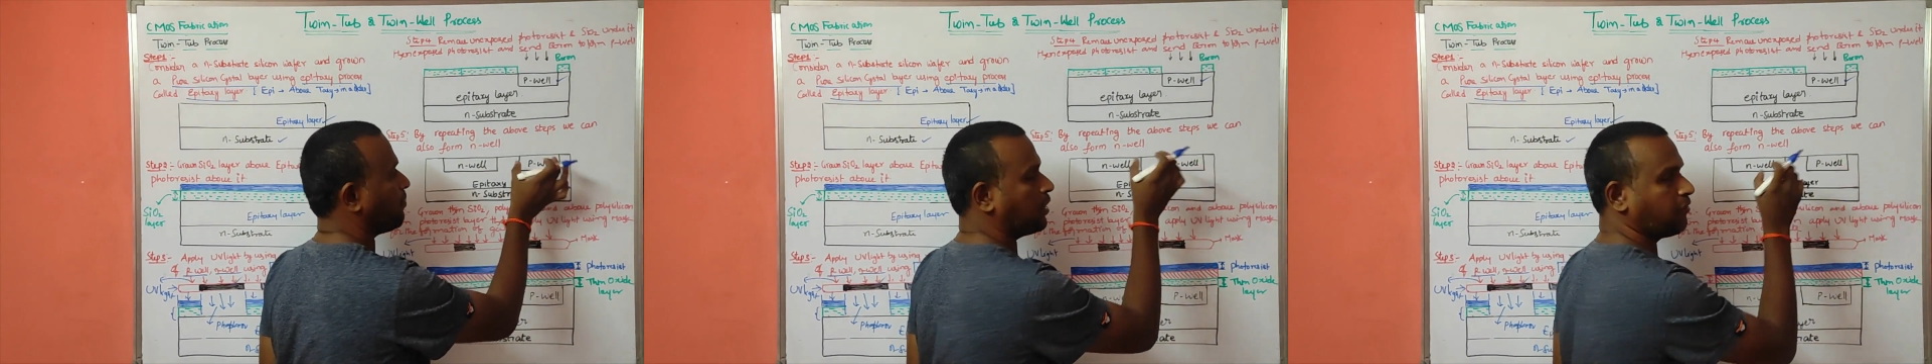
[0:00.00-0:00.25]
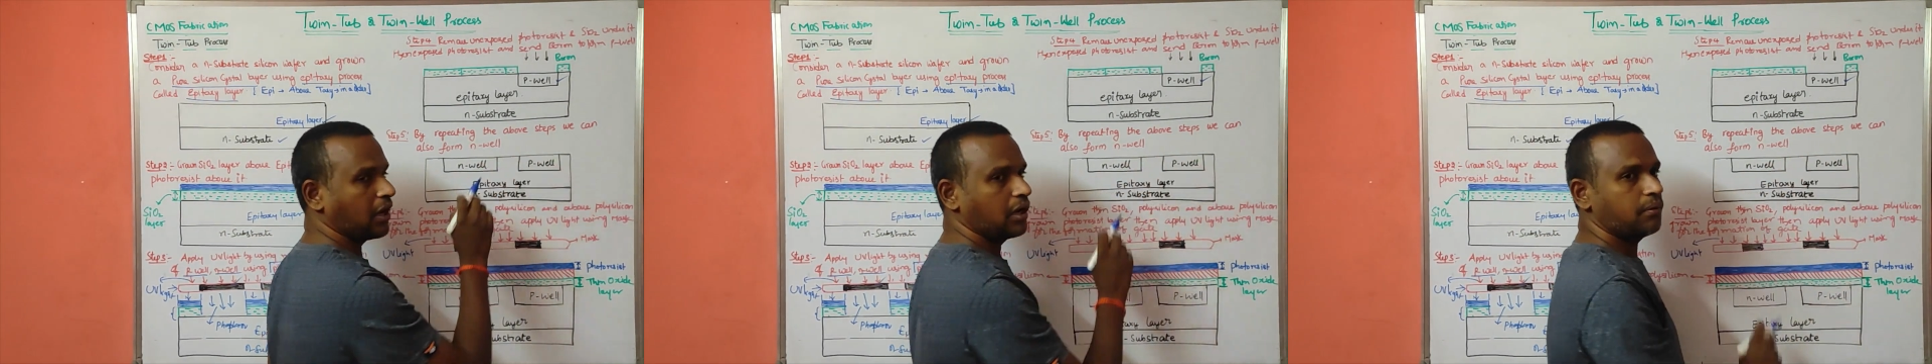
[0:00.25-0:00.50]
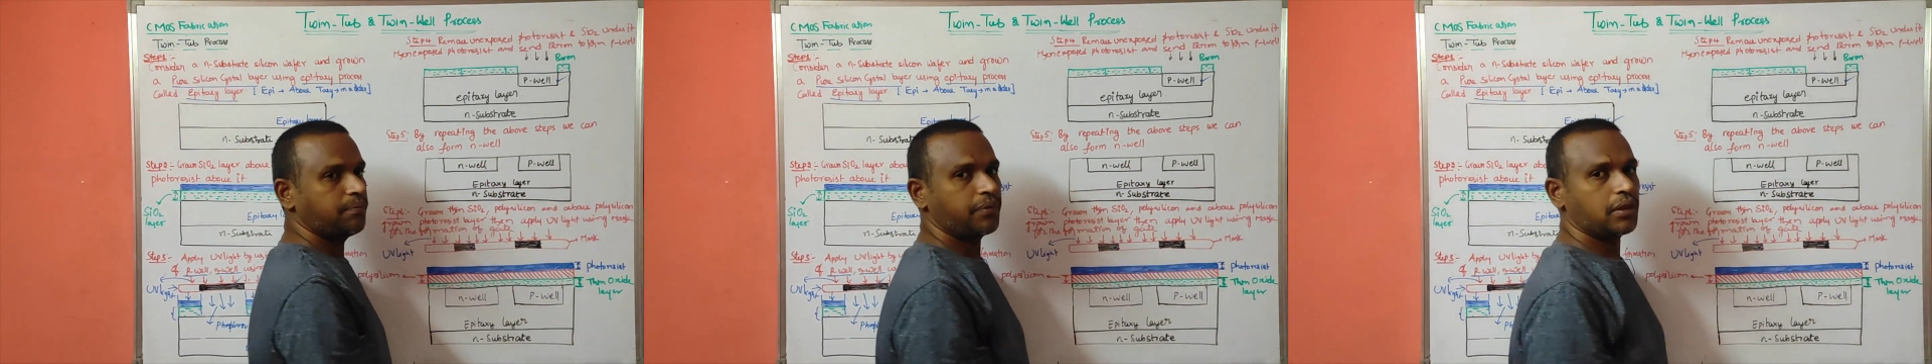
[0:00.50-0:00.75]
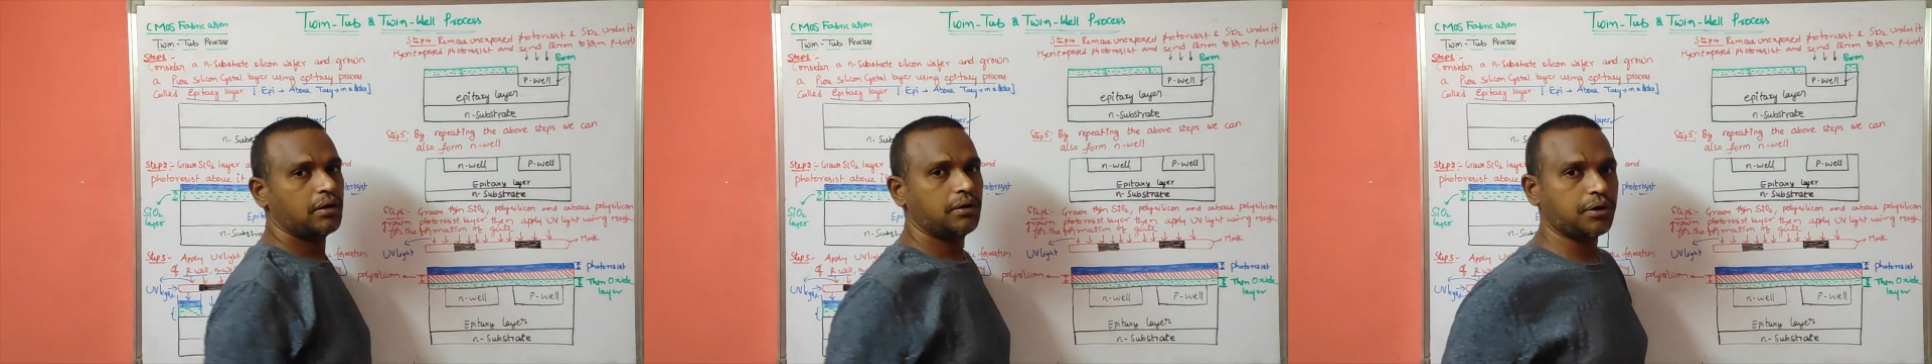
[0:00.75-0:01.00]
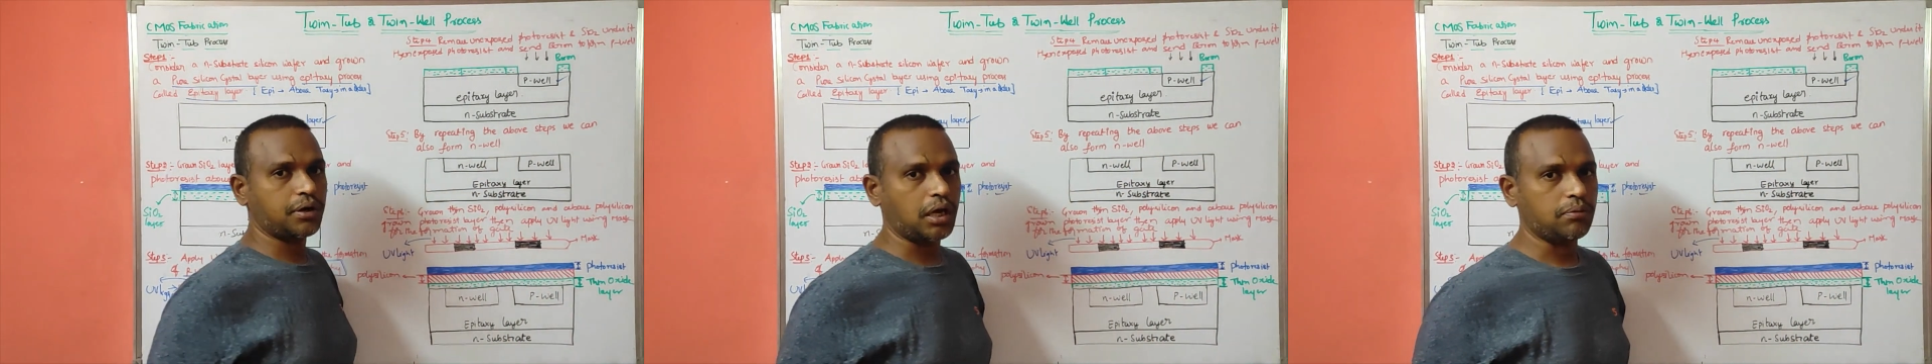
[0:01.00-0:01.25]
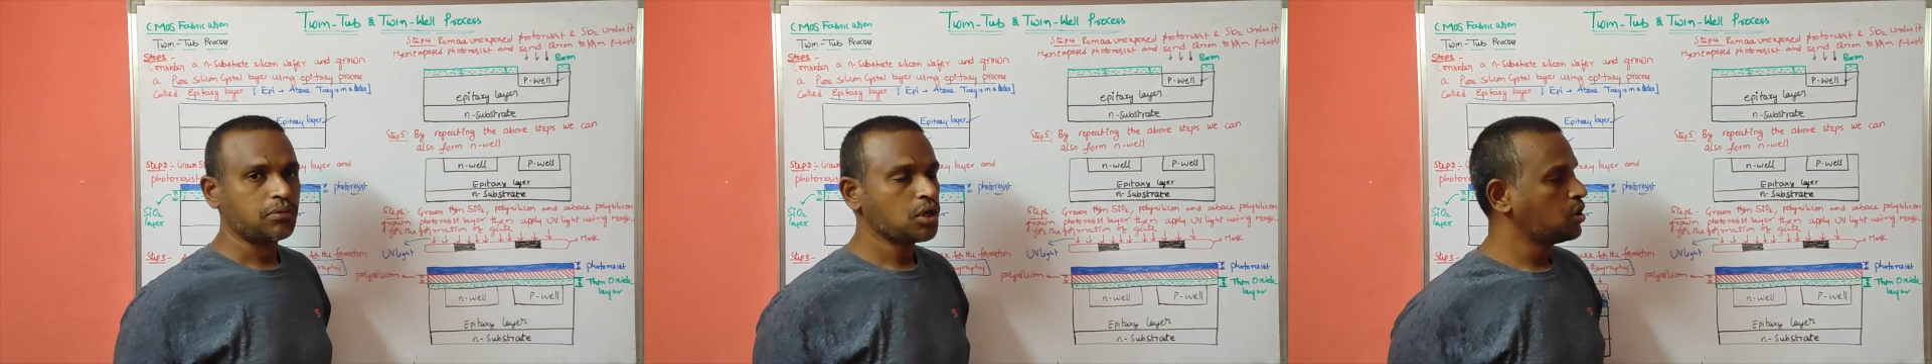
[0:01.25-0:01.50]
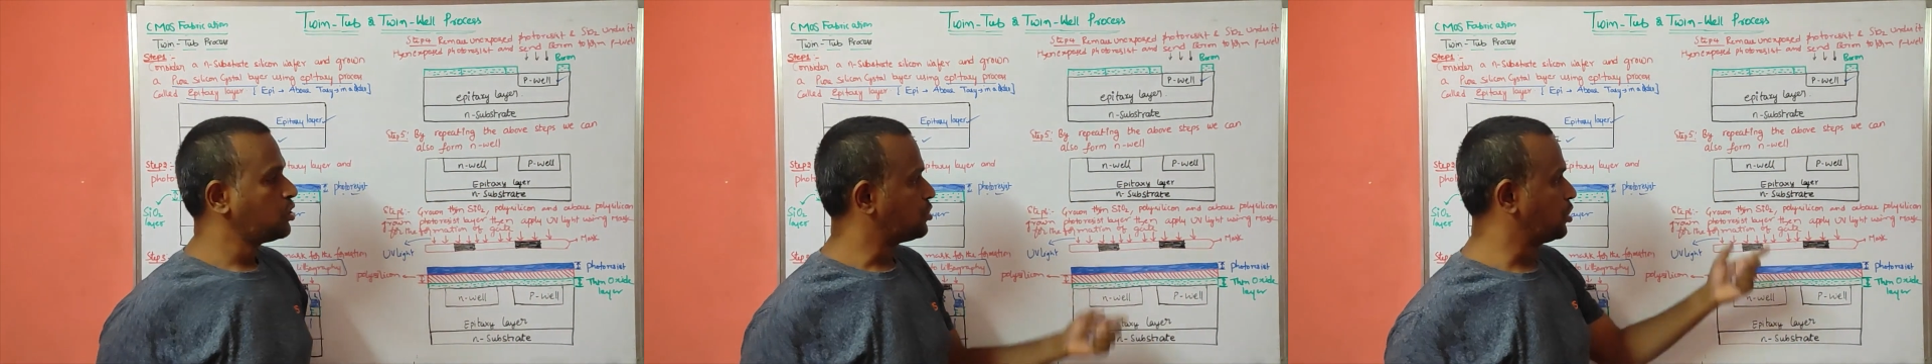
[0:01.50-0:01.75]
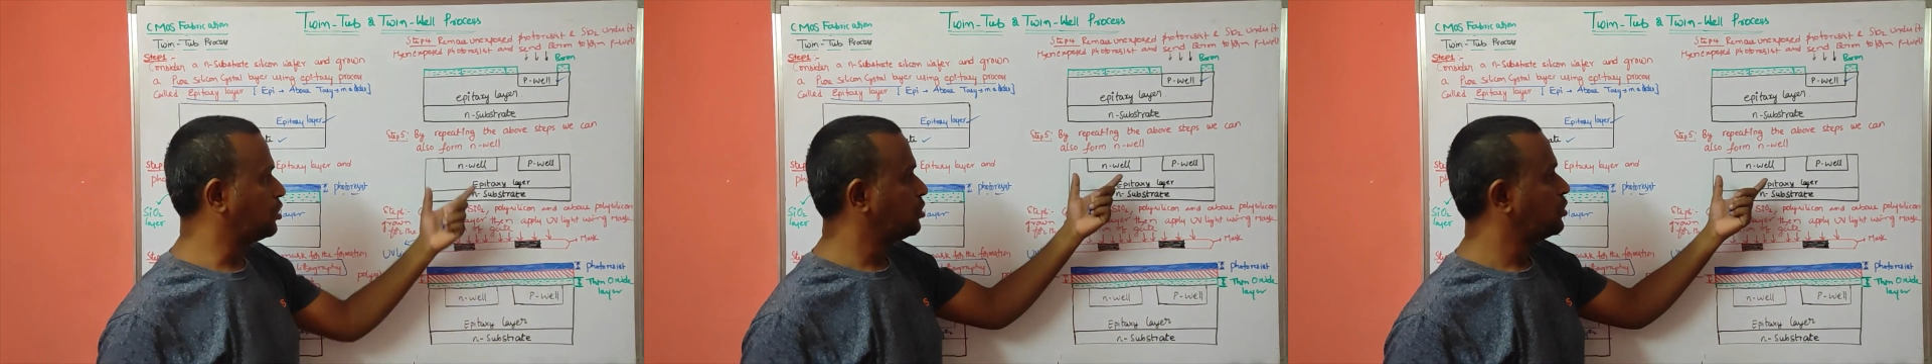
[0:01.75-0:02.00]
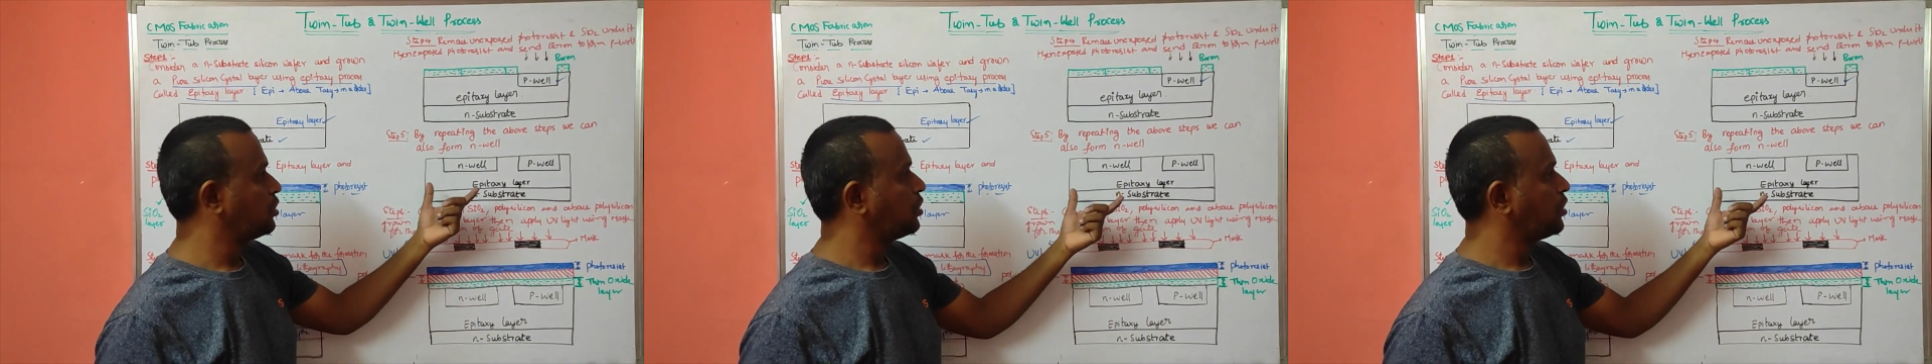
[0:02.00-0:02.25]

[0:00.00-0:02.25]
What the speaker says: P P well. Okay, so